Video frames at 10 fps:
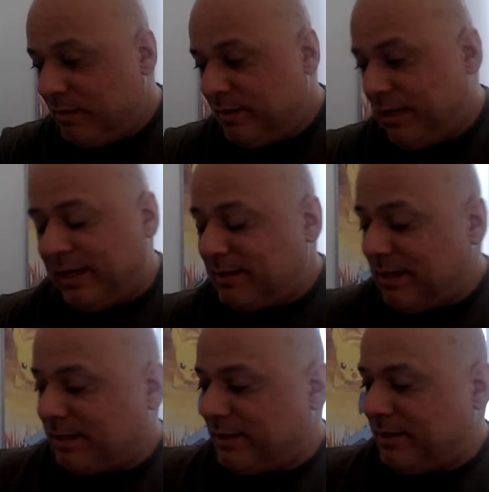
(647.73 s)
Yeah, that's
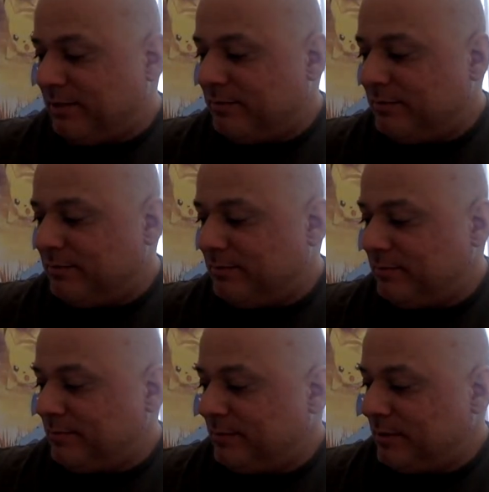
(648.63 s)
not good.
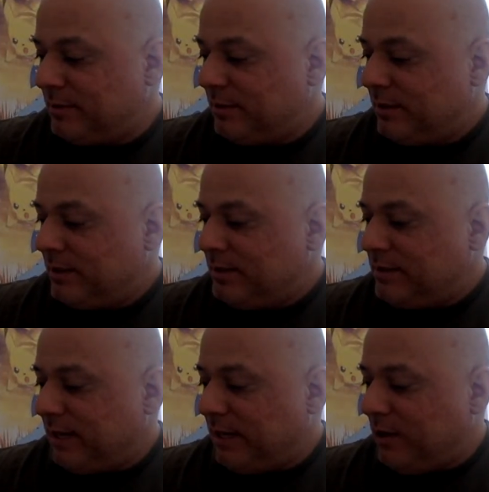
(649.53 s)

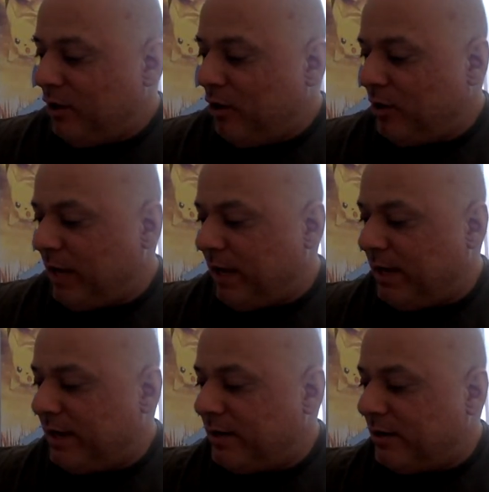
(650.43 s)
Saying okay
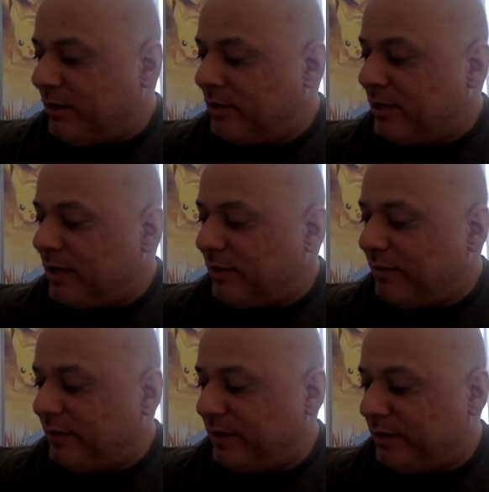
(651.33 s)
on $100
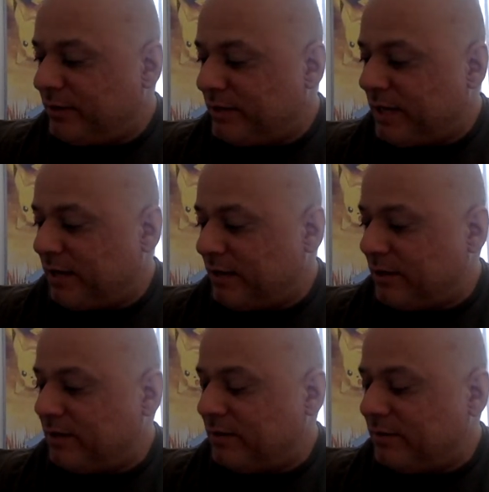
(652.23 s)
figure is not
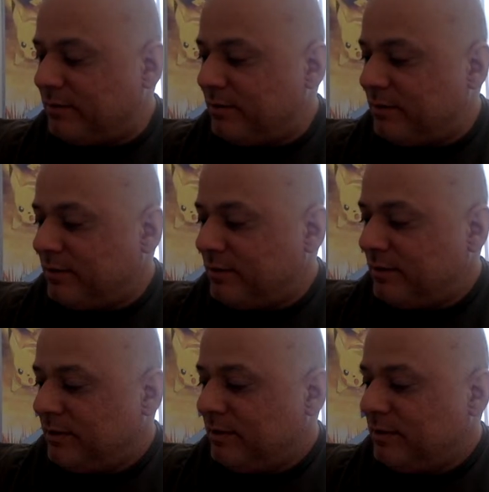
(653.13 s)
good.
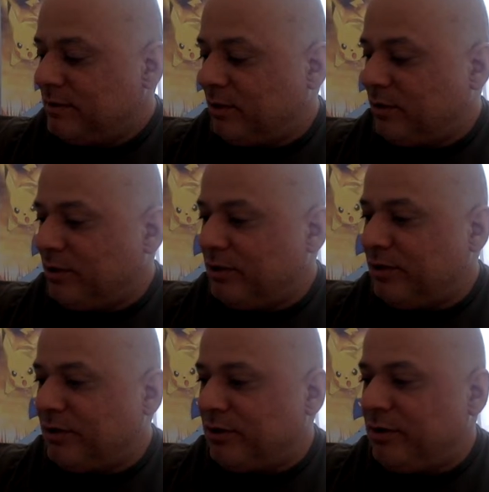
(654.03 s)
So
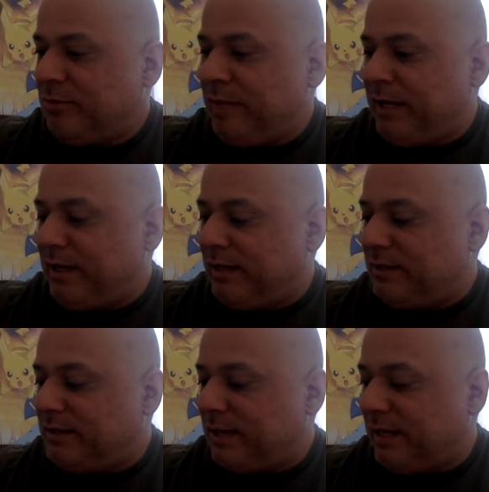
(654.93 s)
you're immediately
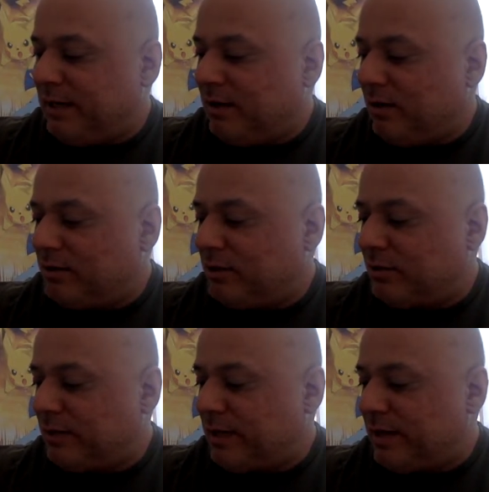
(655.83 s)
saying, oh, it's a
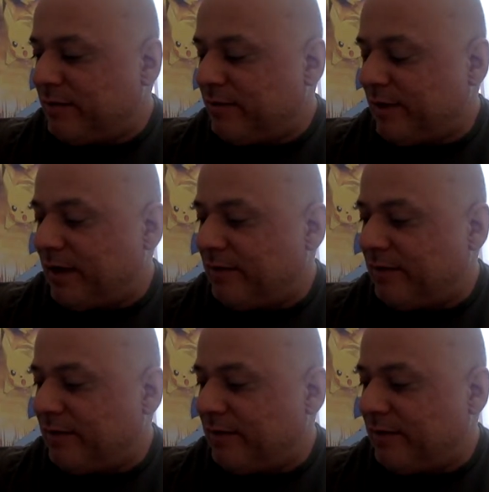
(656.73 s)
3 out of 5,